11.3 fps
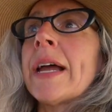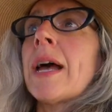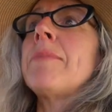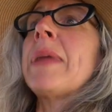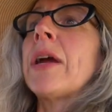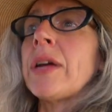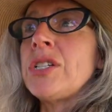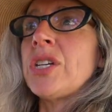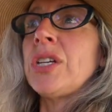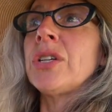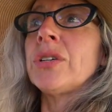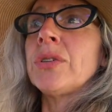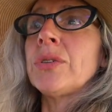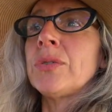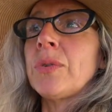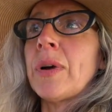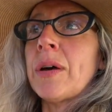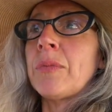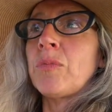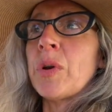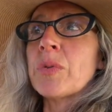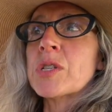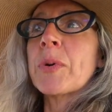I got married to you, um,
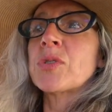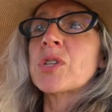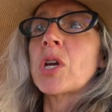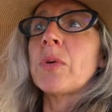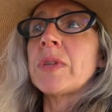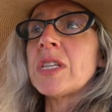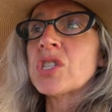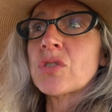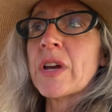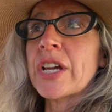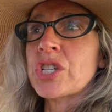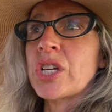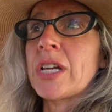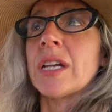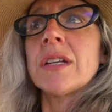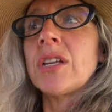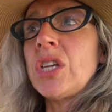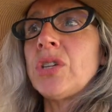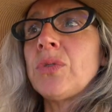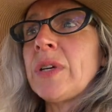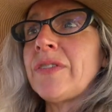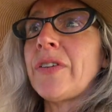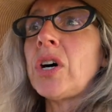we were supposed to go in this direction, you
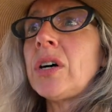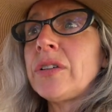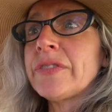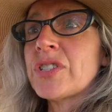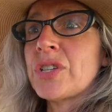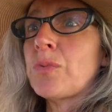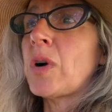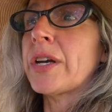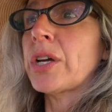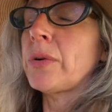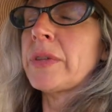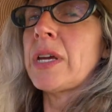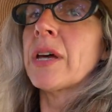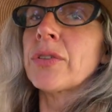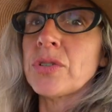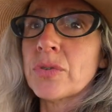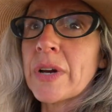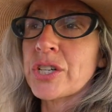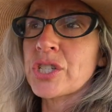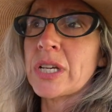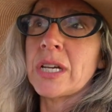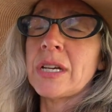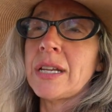evolved to want to go in the other
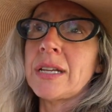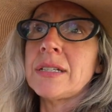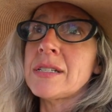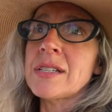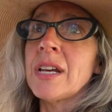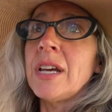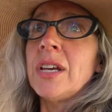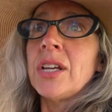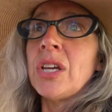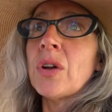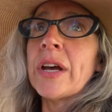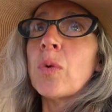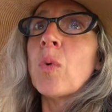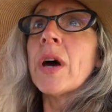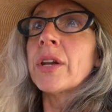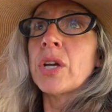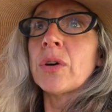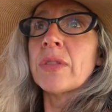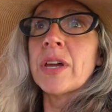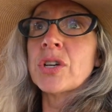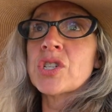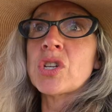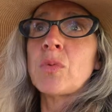direction, and, you know, I don't want to go
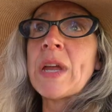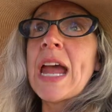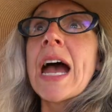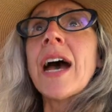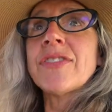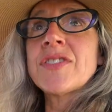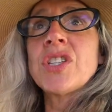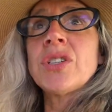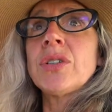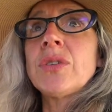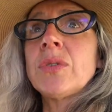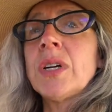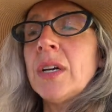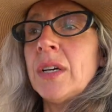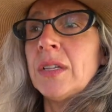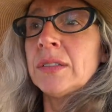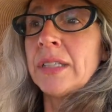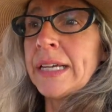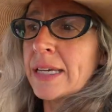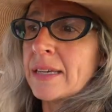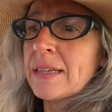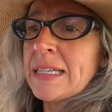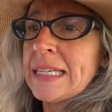there, so we have to, like,
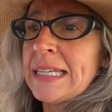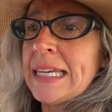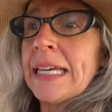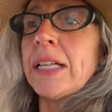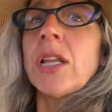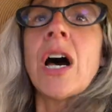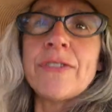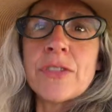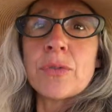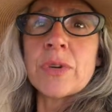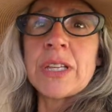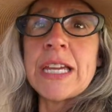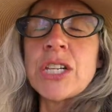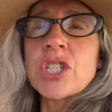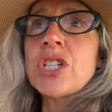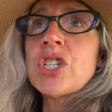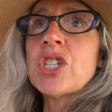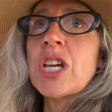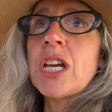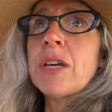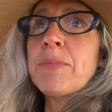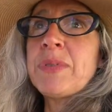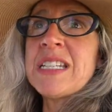kill off the
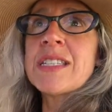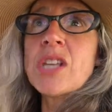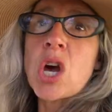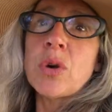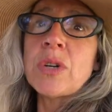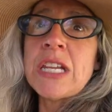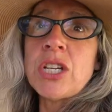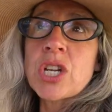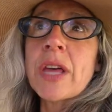relationship, disown each